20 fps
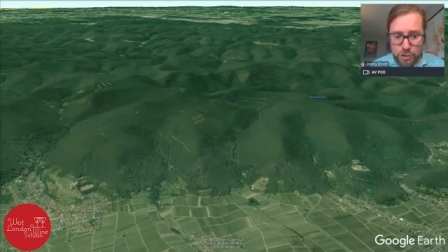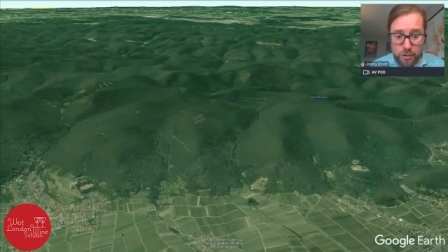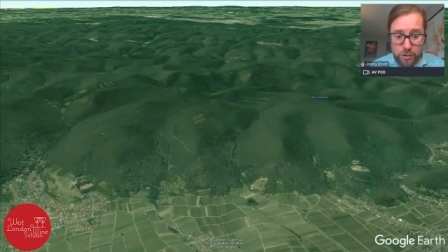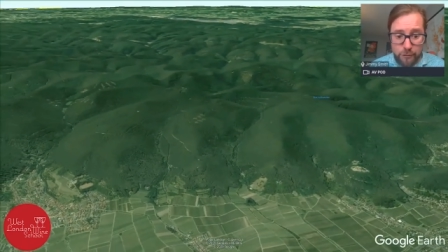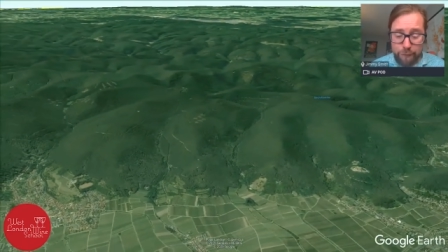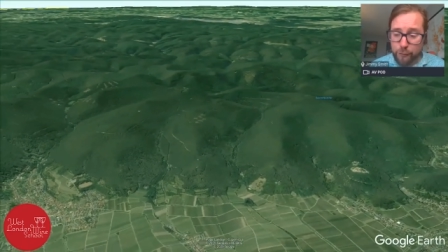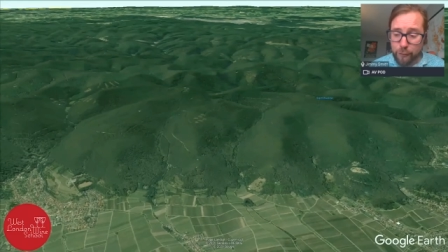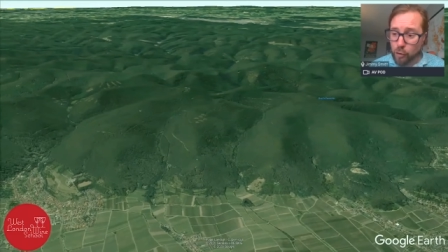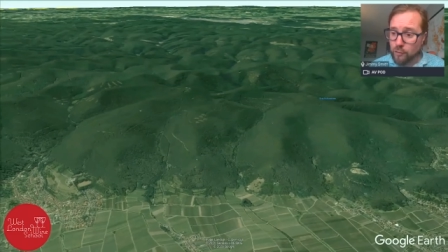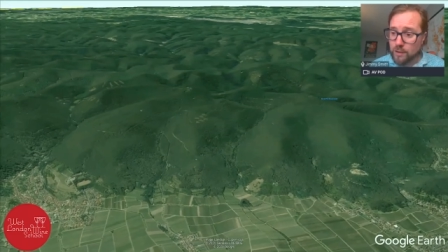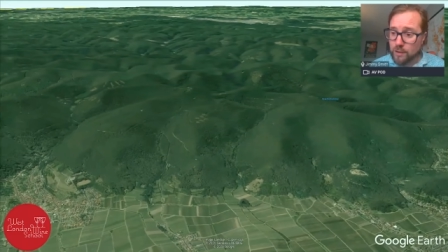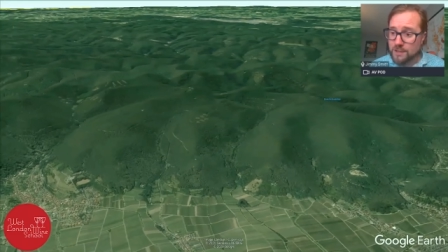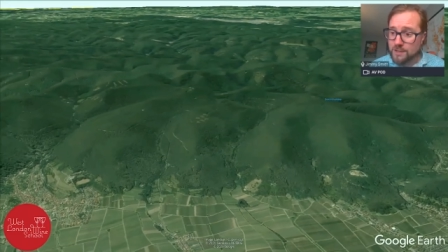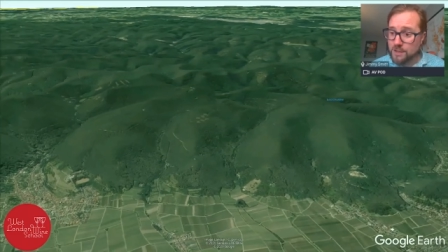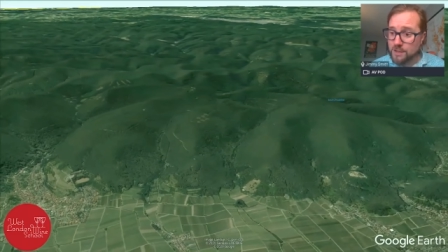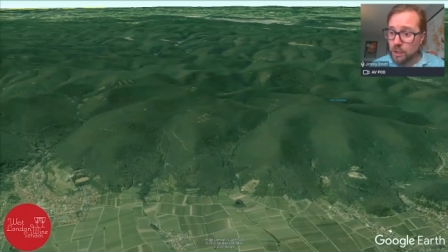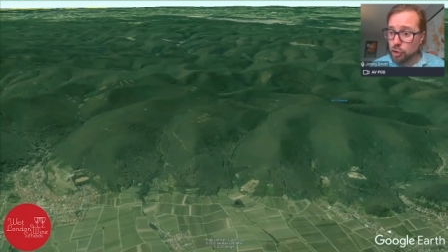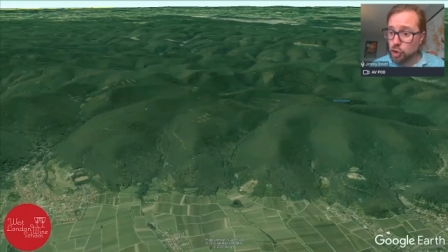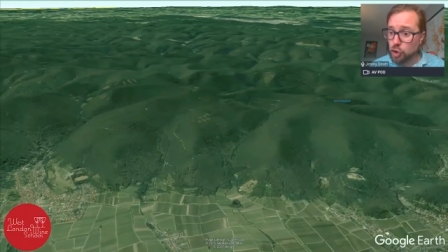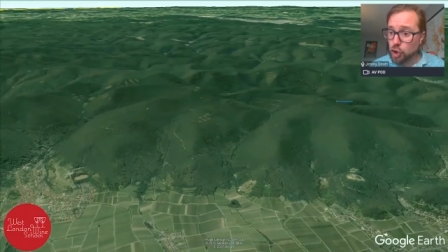the
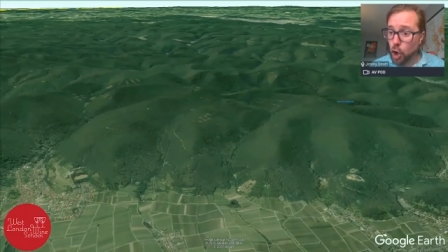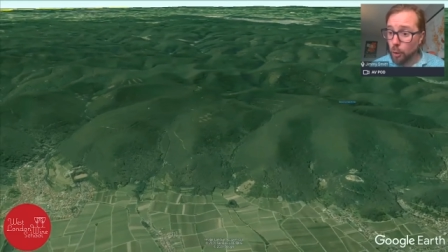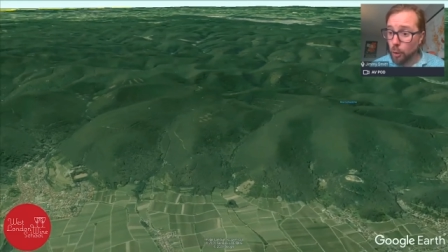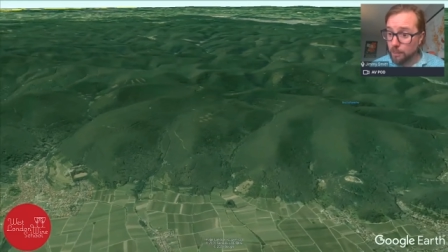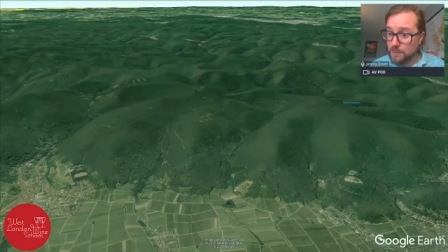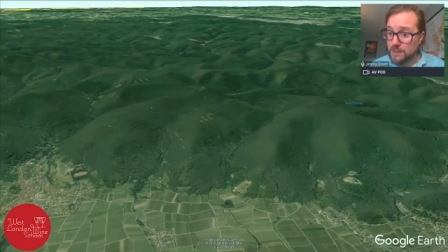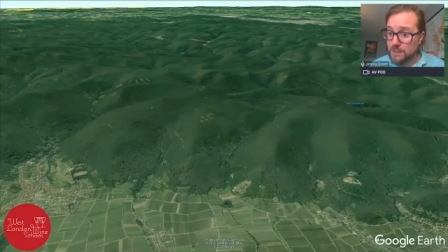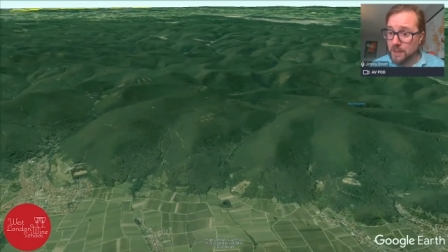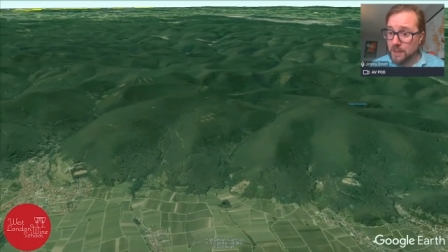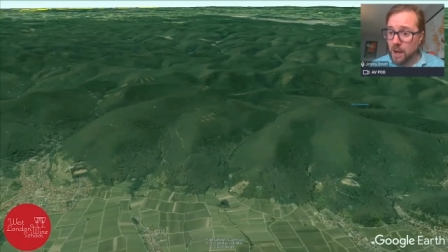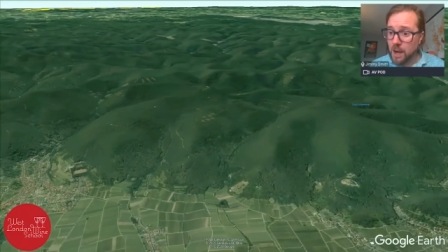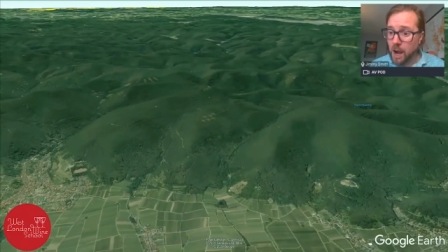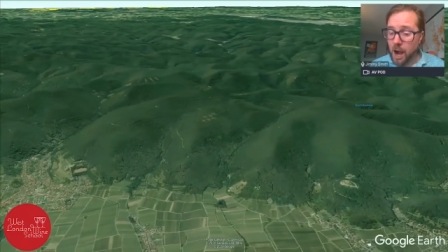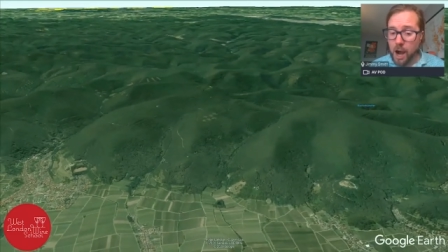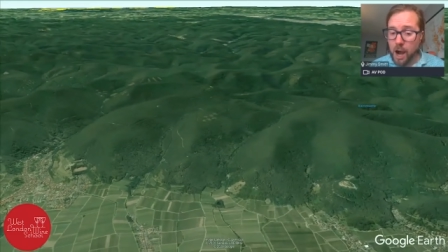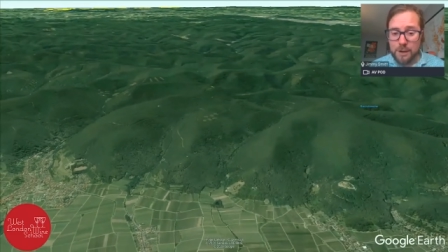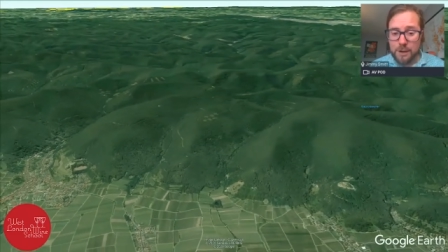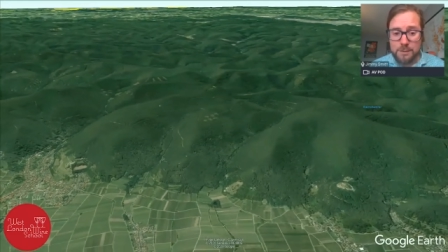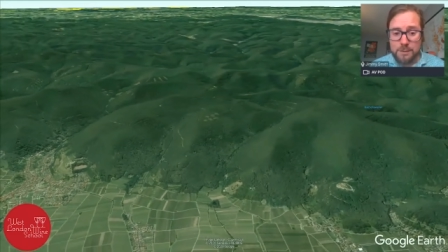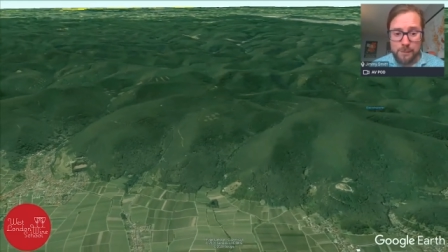forest-topped
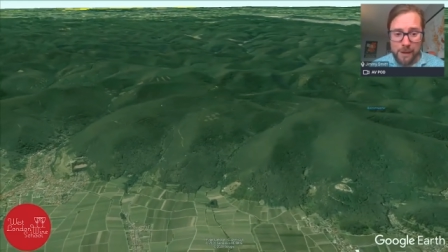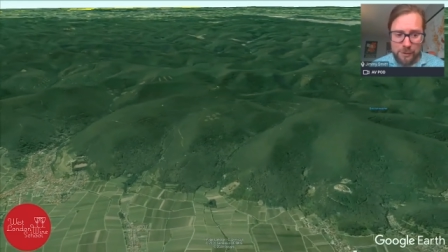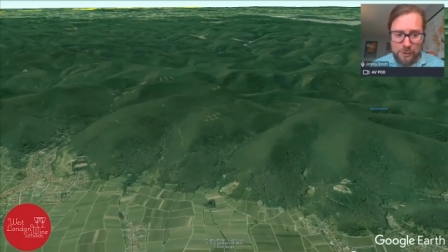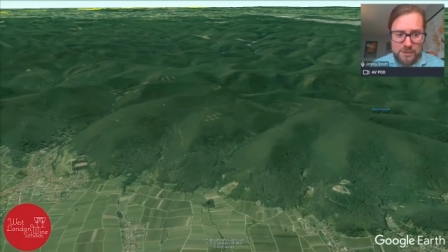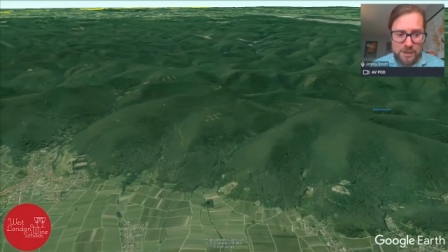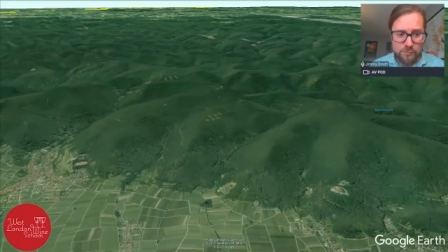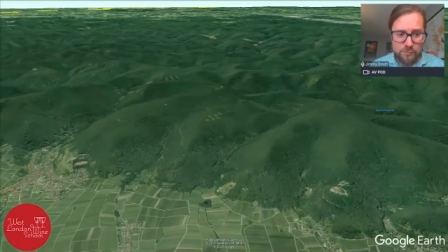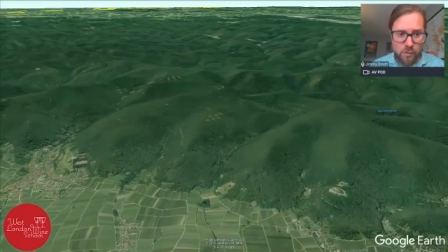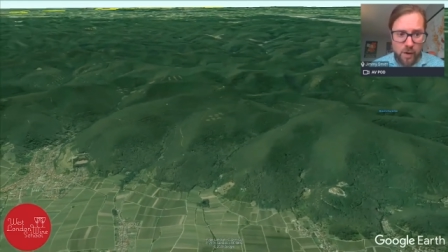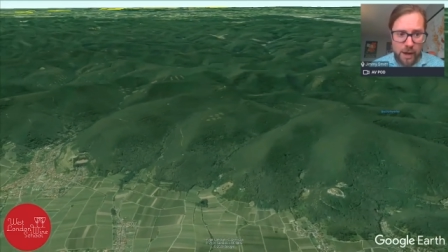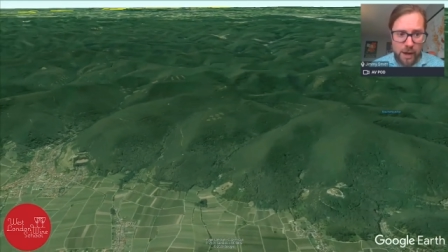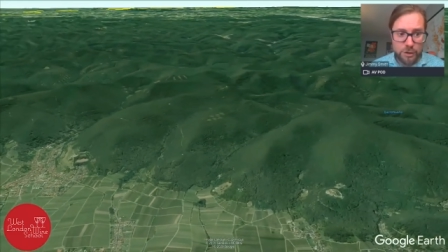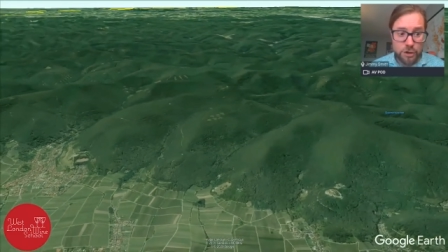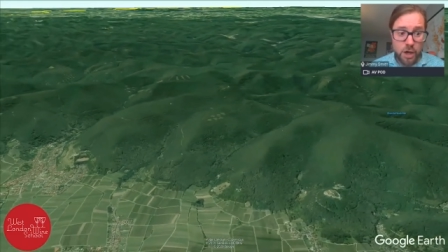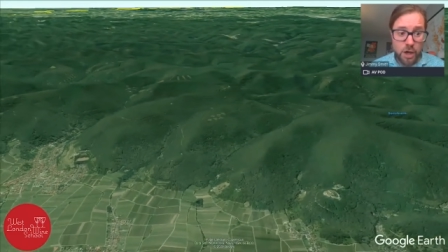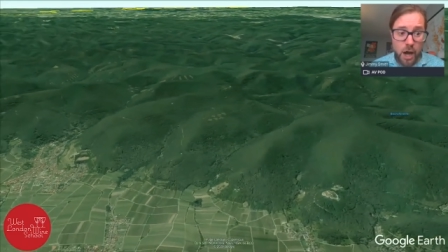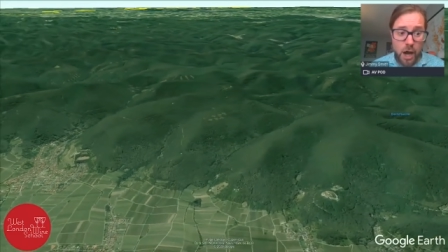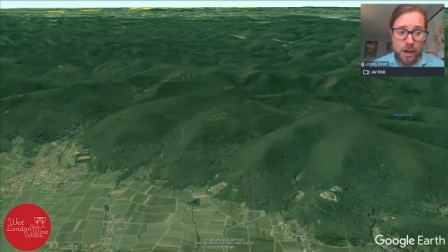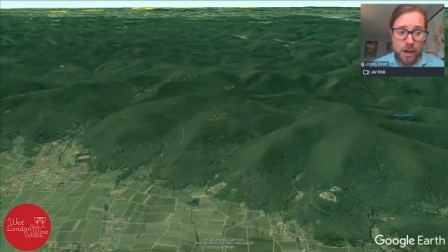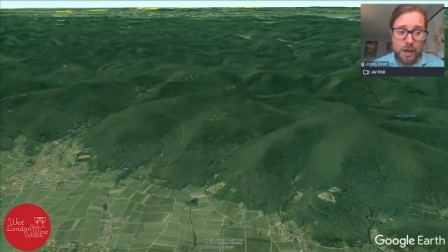Haardt mountain
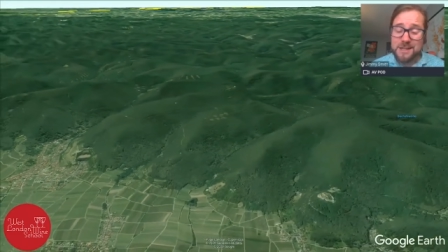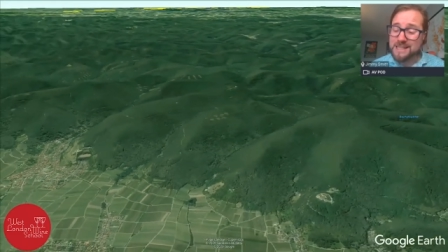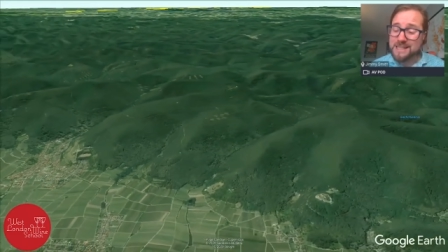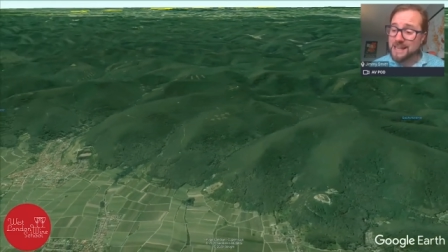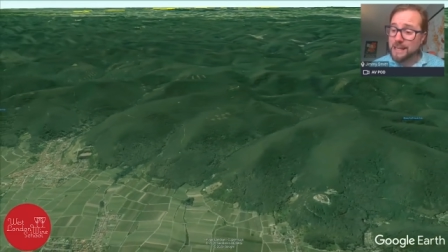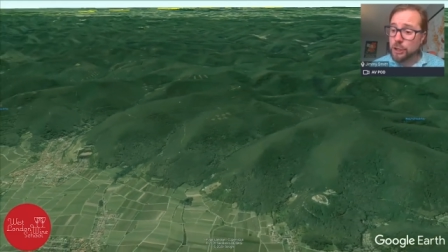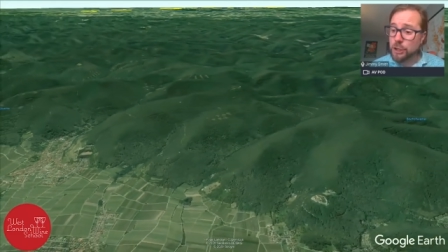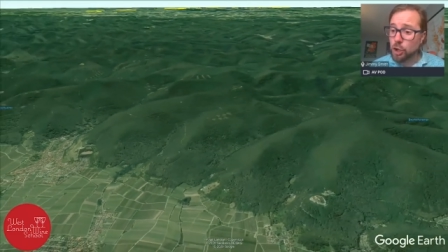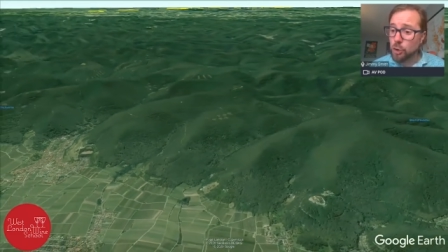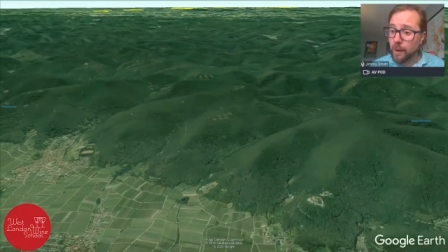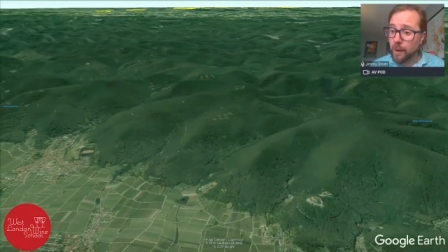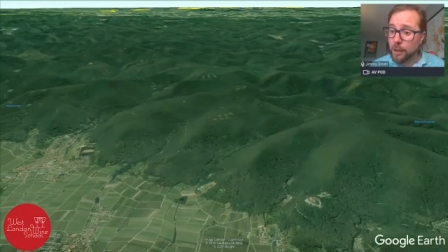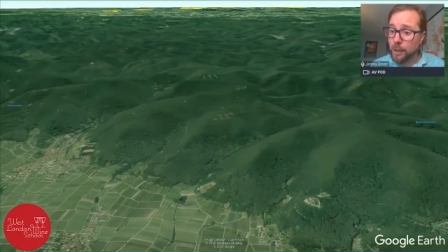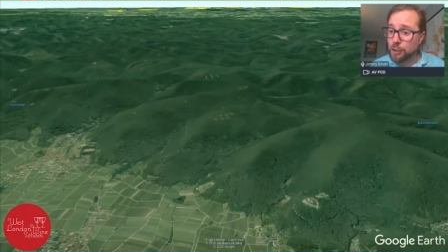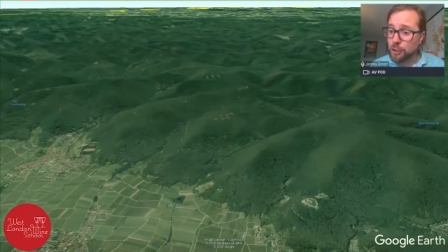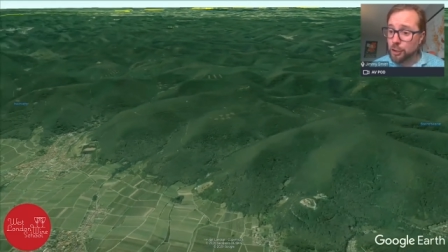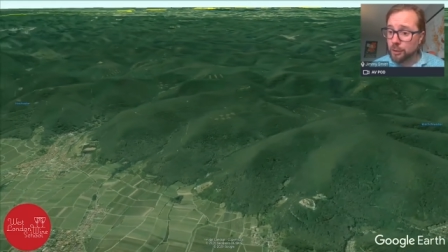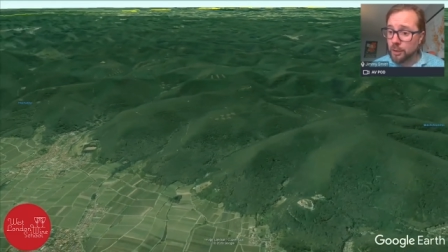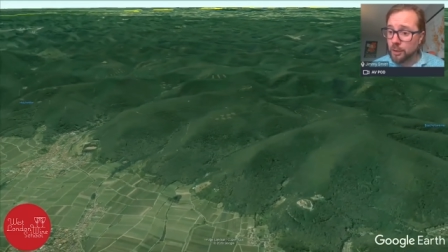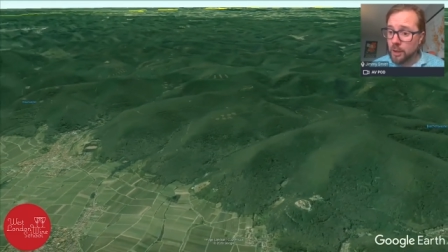range, a
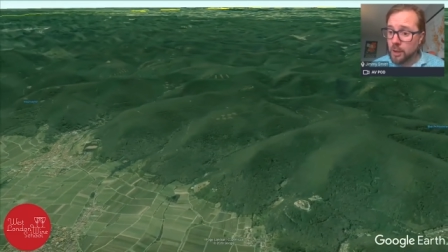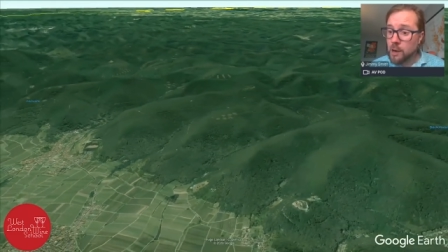continuation